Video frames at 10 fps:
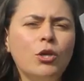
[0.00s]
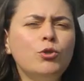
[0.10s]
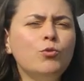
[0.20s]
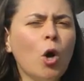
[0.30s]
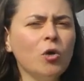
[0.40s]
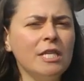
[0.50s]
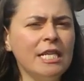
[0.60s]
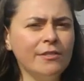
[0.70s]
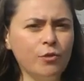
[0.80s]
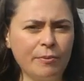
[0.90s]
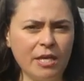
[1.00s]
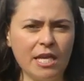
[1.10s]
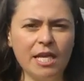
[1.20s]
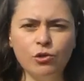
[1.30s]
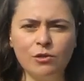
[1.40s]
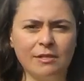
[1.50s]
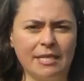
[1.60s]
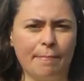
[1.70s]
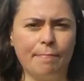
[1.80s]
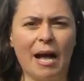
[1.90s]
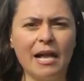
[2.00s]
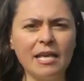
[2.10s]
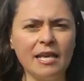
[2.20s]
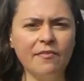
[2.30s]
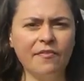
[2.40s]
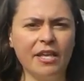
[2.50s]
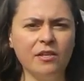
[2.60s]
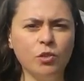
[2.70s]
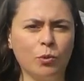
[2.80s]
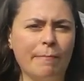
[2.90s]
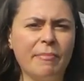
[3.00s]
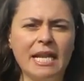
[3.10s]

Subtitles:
You do not need to be interested in banking things or in